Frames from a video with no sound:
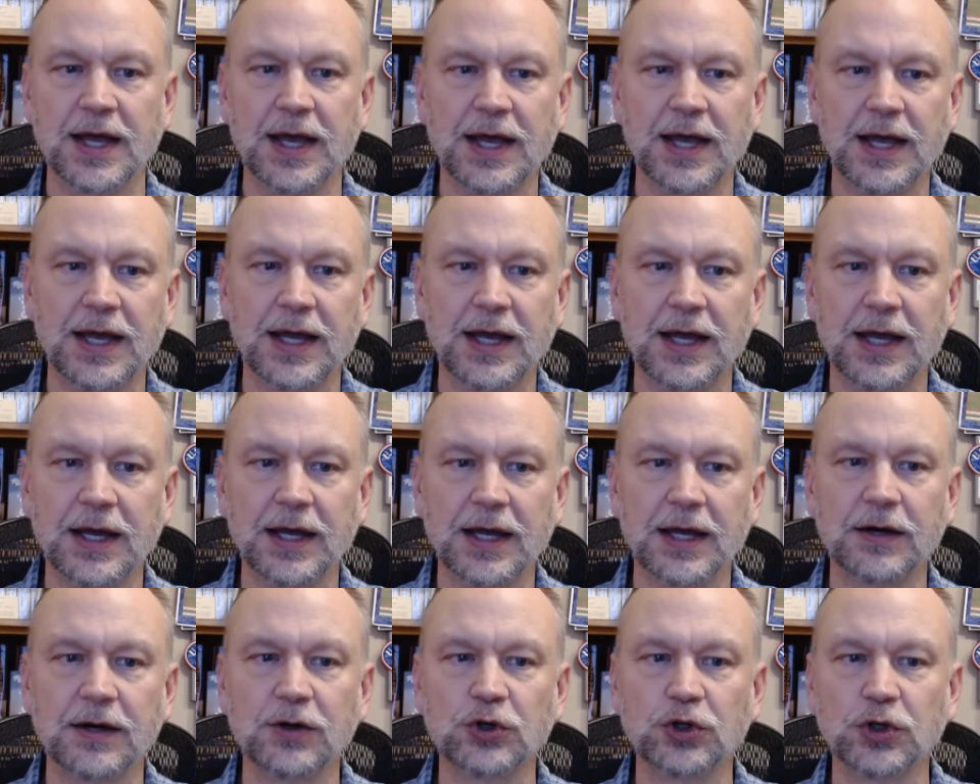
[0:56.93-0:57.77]

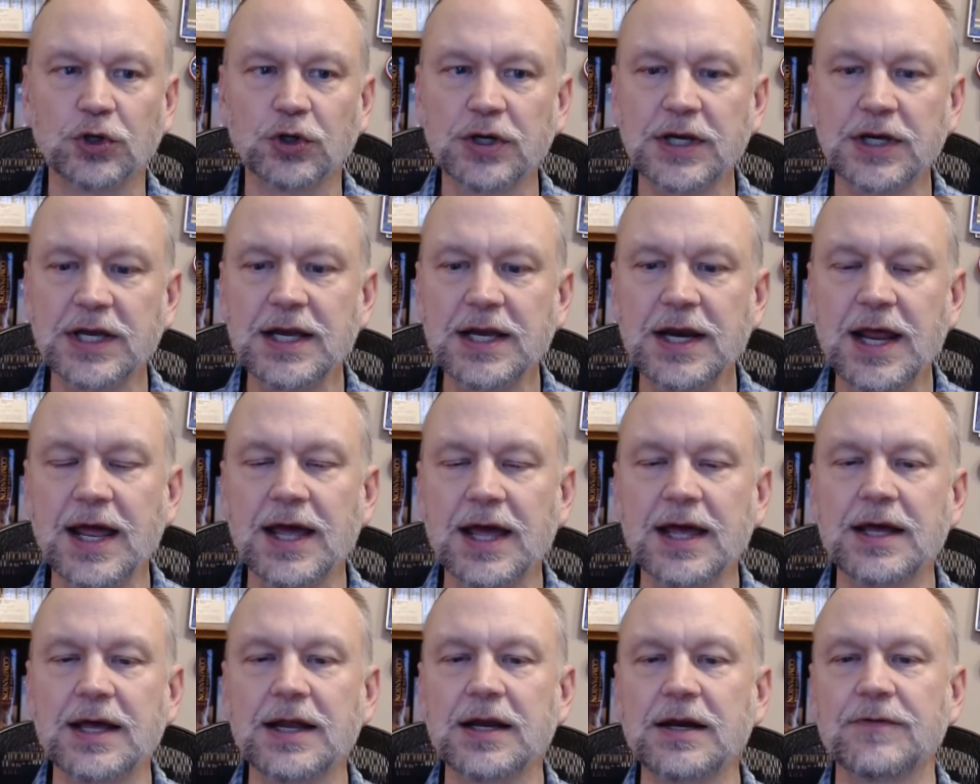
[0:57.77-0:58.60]
And looking
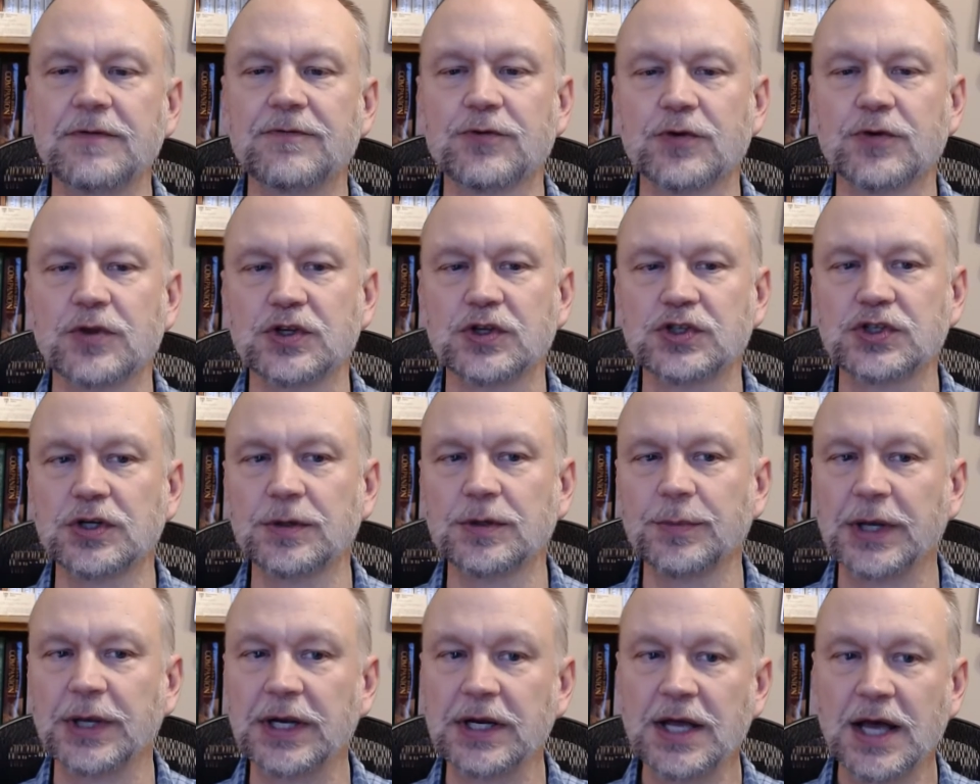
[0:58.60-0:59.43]
at, for the
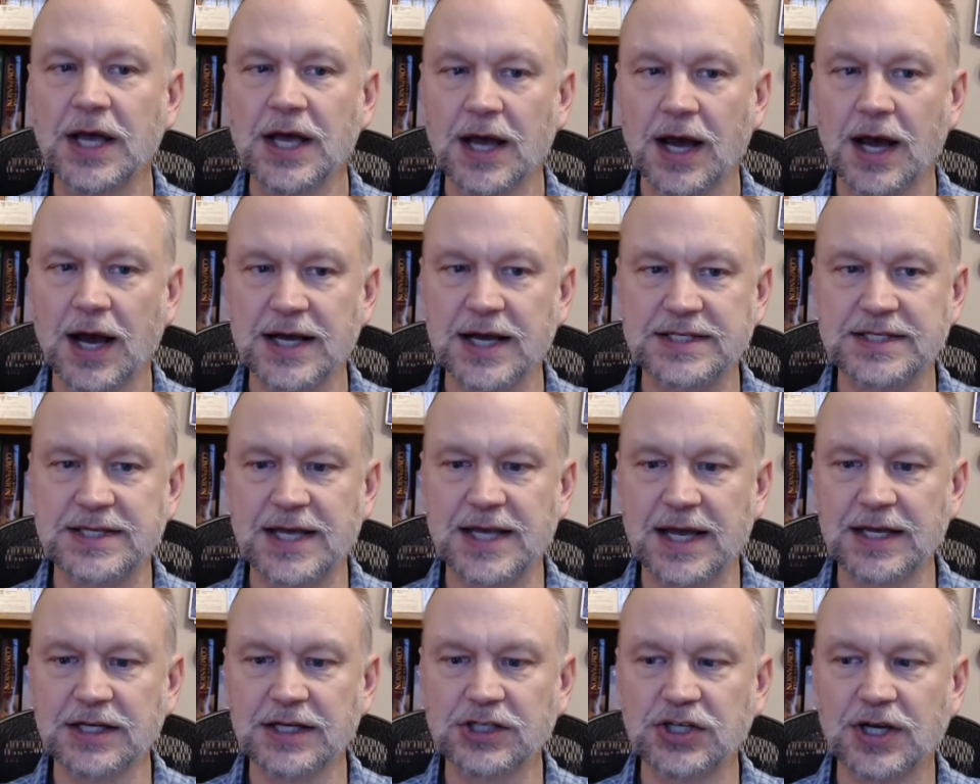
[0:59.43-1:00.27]
sermon,
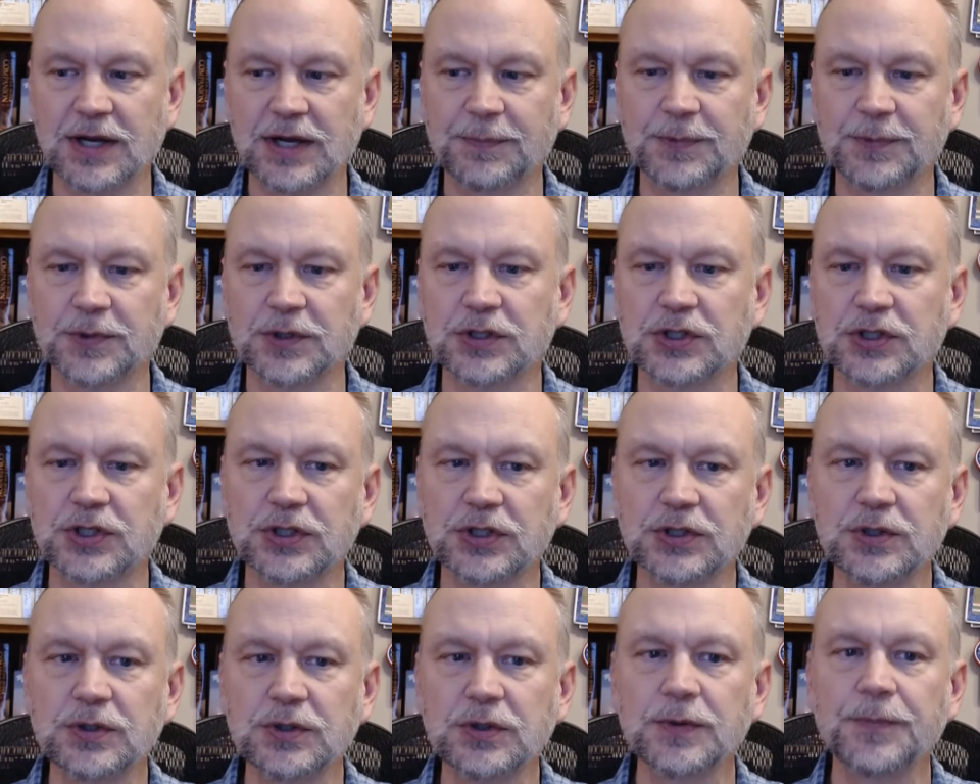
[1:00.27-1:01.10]
Isaiah chapter
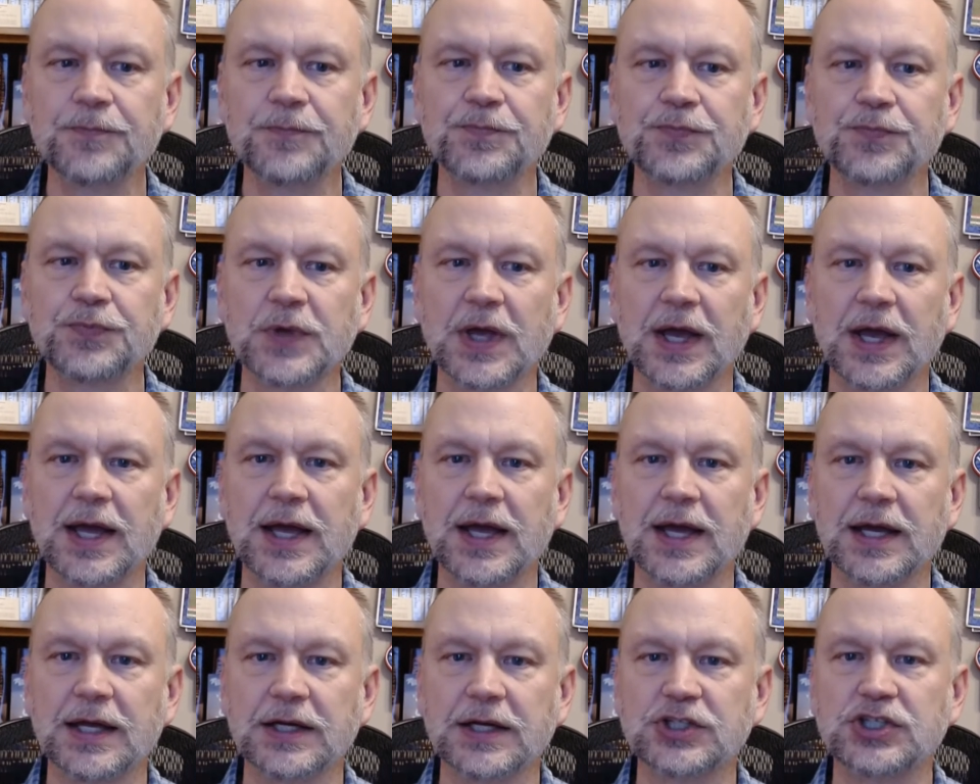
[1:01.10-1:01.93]
2
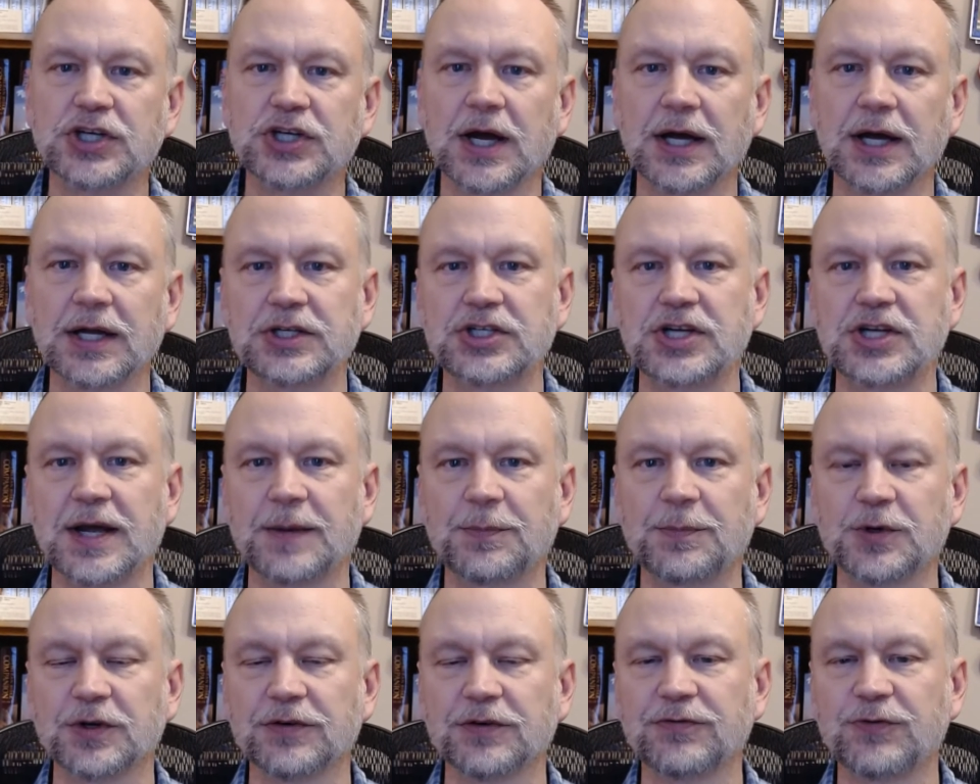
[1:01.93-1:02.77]
and John
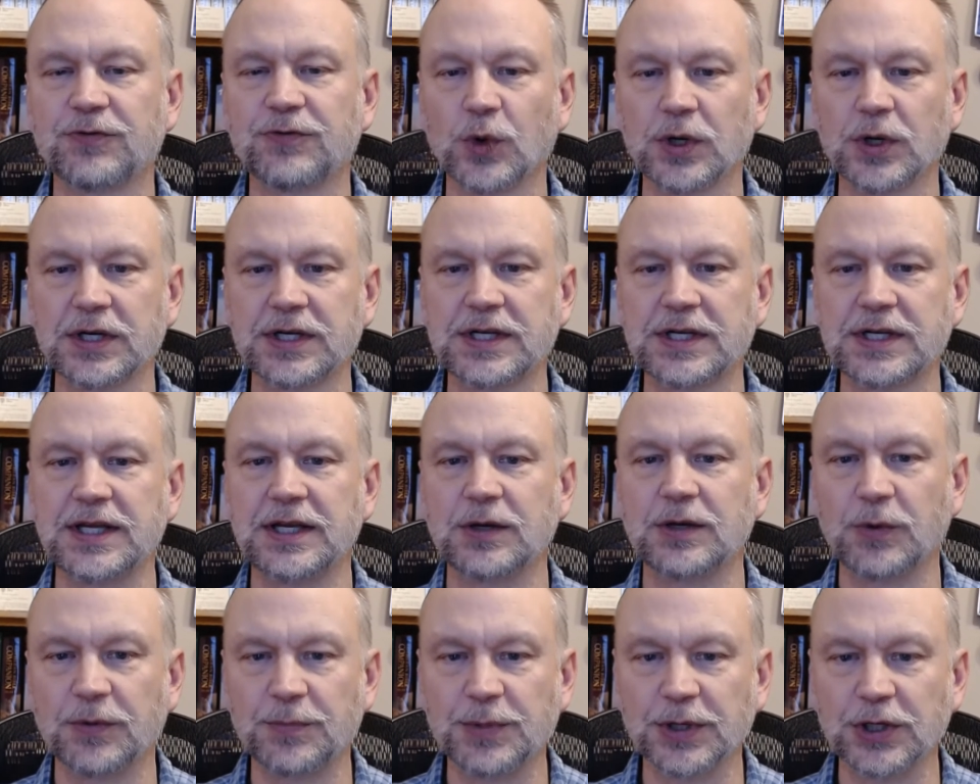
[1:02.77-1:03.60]
chapter
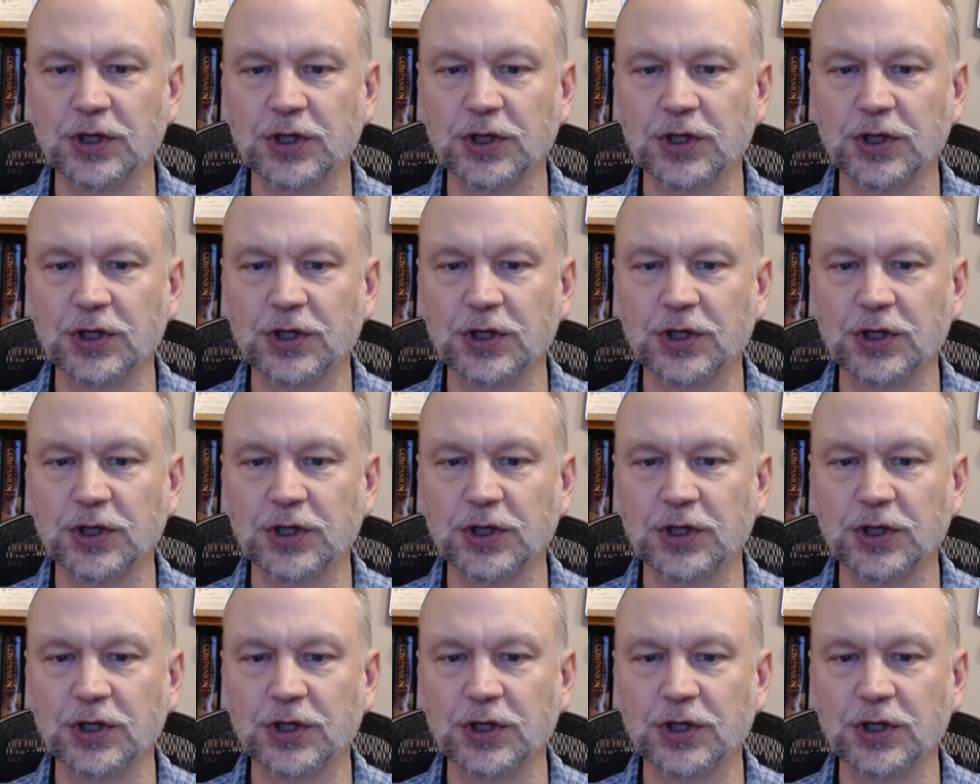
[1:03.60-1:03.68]
14. We've been